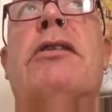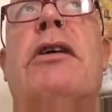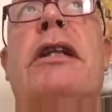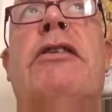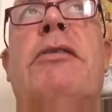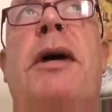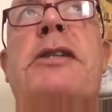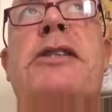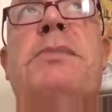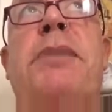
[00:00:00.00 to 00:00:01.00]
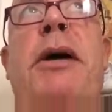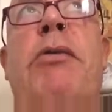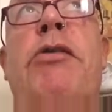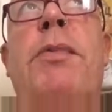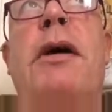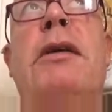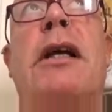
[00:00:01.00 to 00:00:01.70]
look at it so much as bills, but